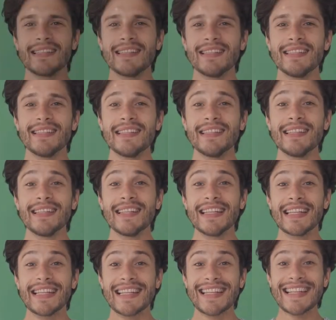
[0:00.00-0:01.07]

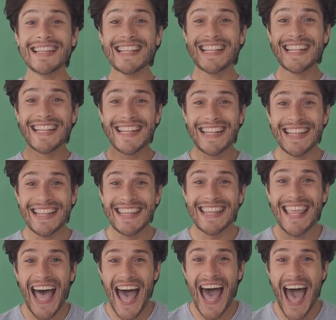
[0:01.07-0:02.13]

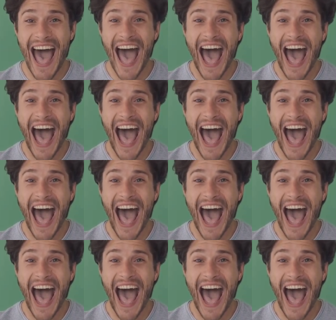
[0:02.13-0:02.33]
Nobody speaks.